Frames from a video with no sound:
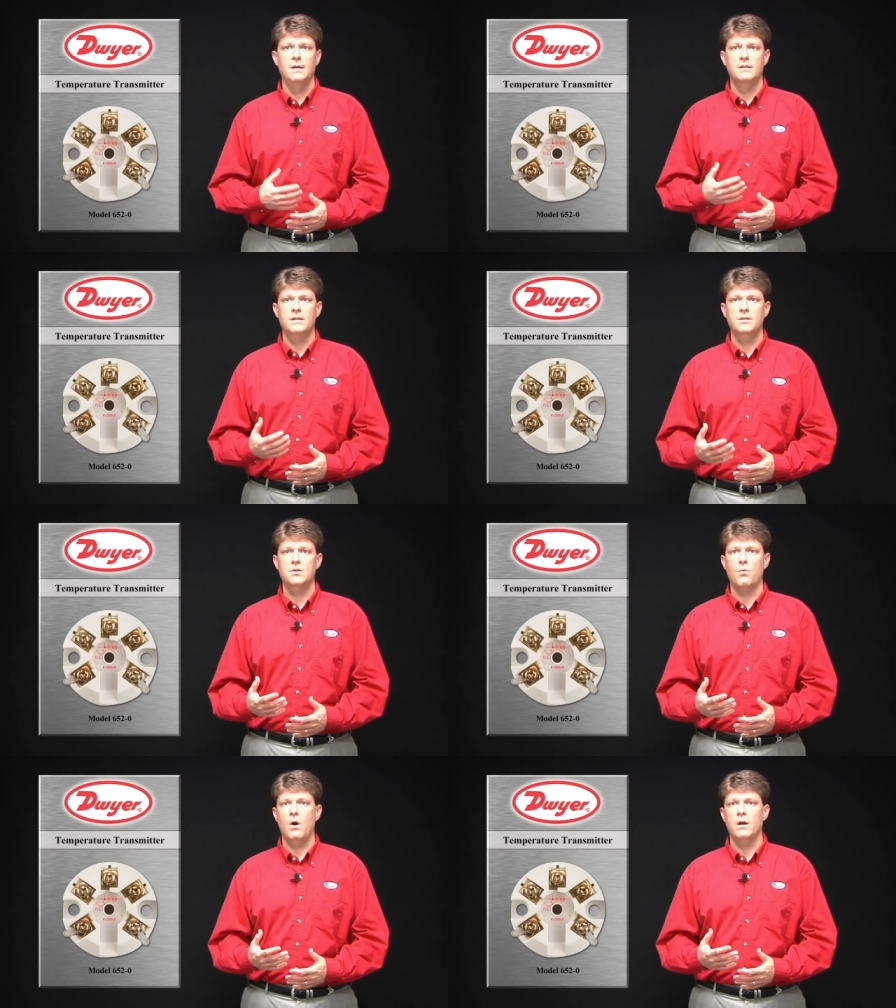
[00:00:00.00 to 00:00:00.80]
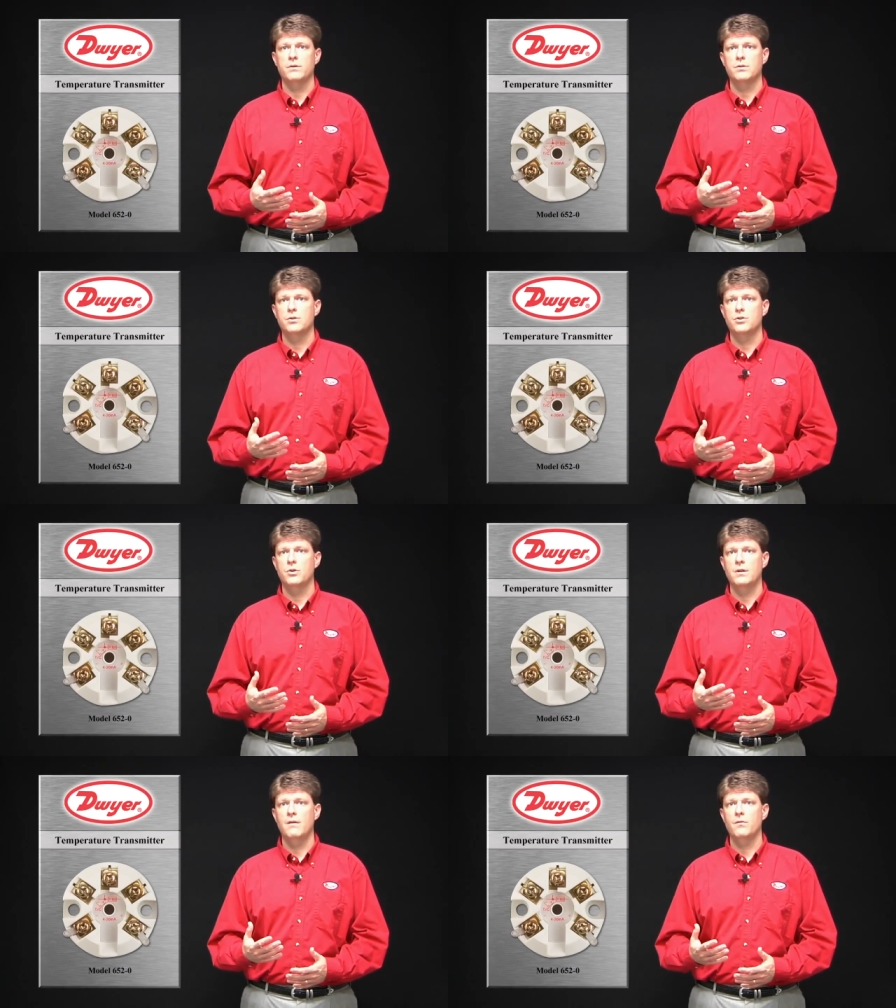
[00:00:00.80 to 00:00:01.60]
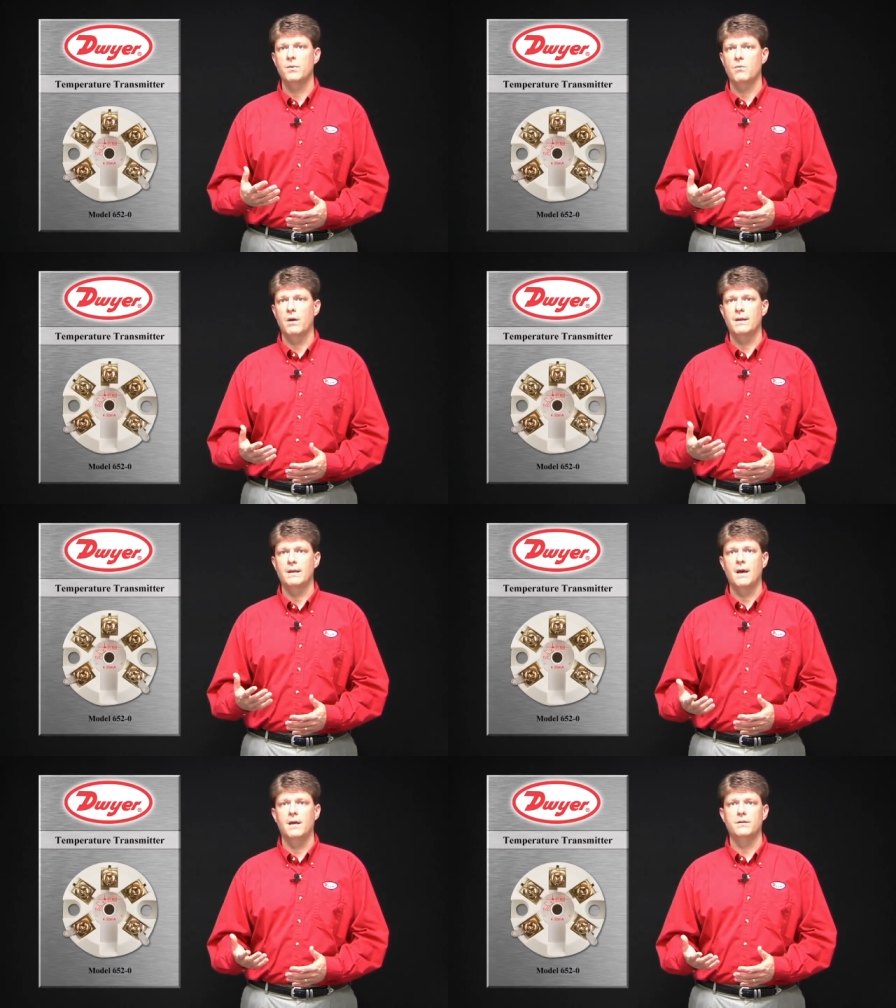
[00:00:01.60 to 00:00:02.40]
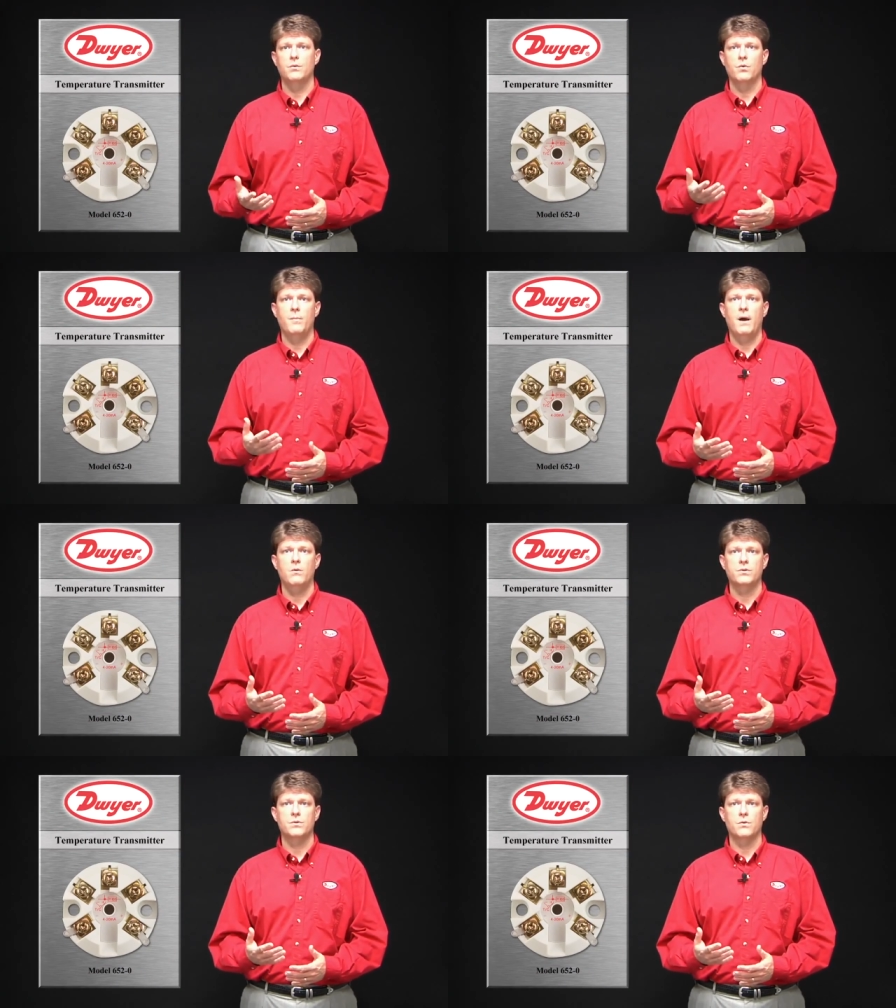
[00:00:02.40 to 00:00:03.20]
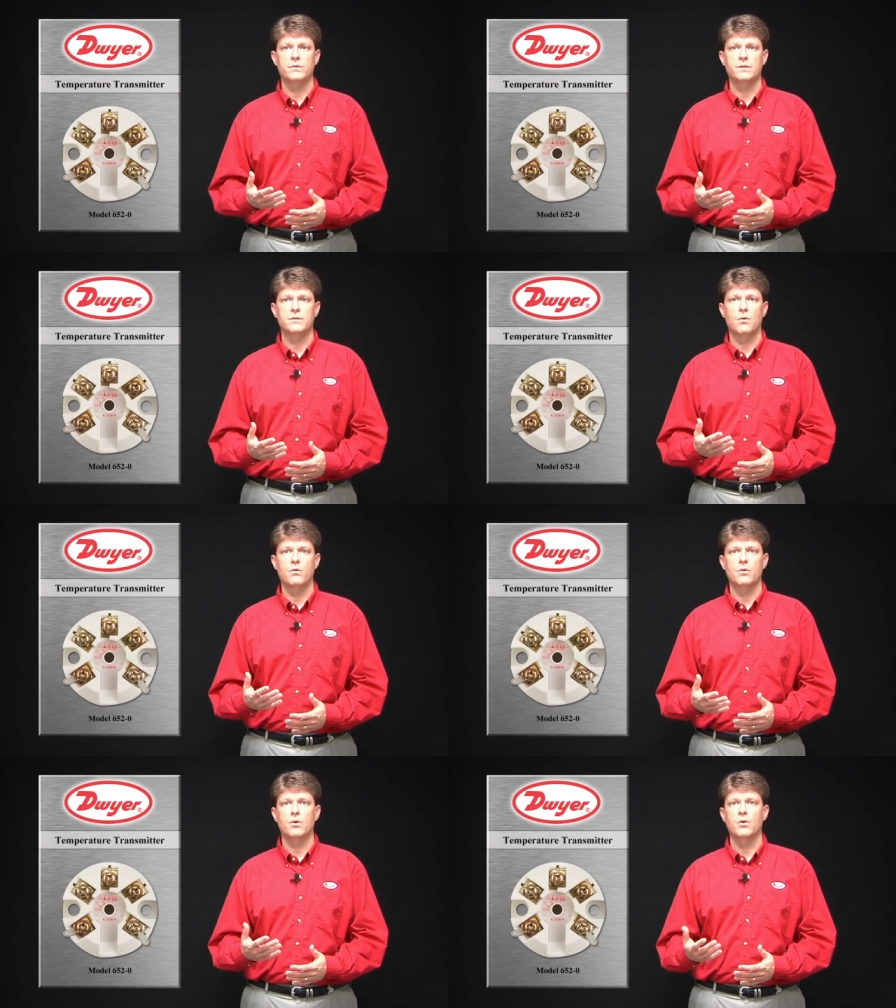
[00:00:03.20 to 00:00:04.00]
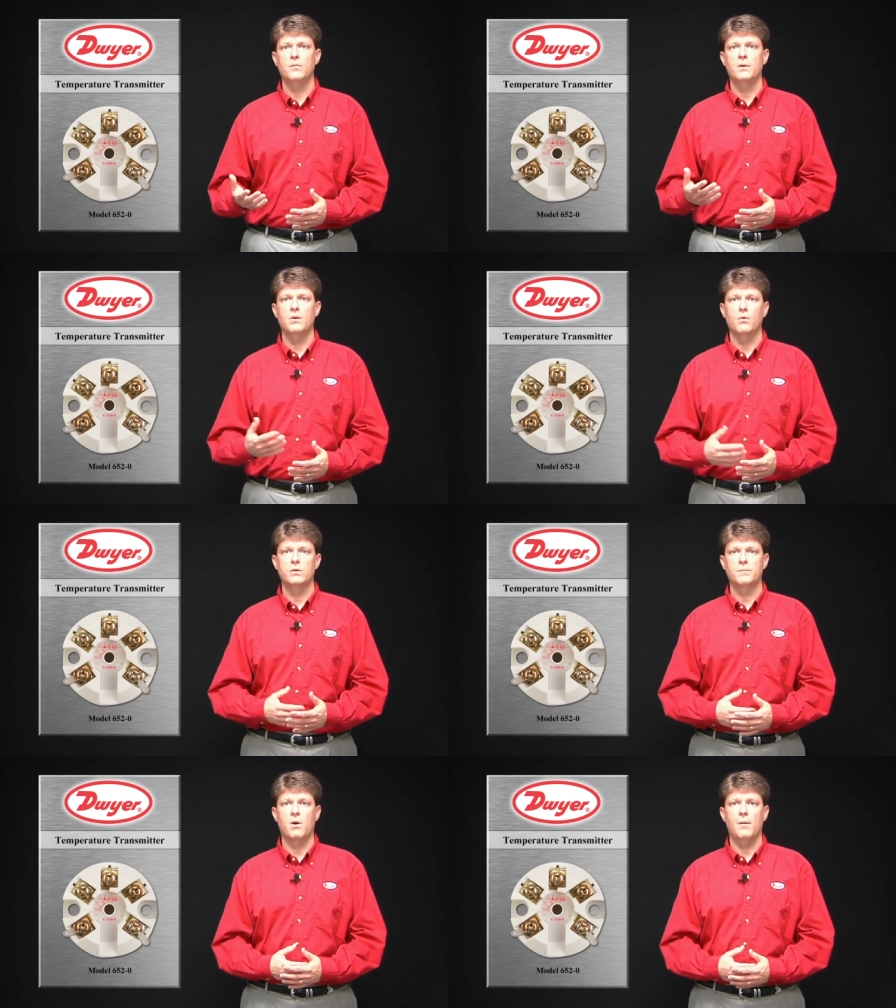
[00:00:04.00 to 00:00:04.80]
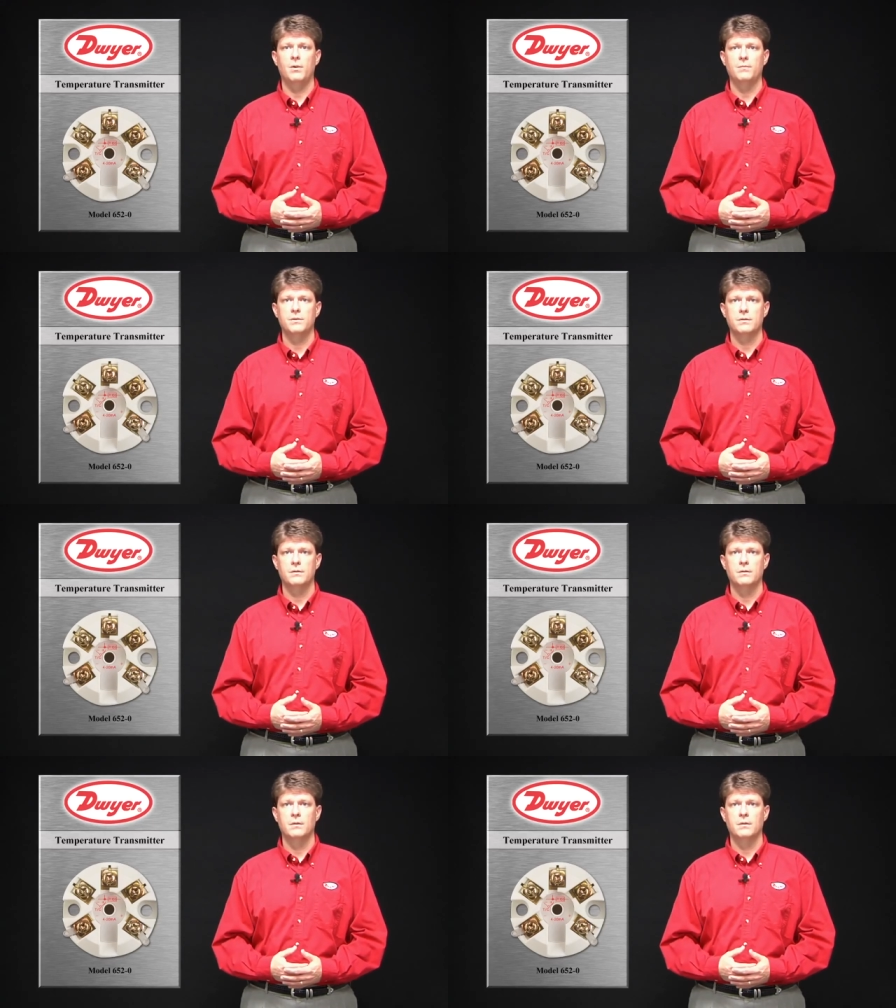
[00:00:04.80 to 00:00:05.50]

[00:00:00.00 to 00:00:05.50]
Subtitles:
Sensor wires should never be run in conduit with power sources, or there could be noise problems.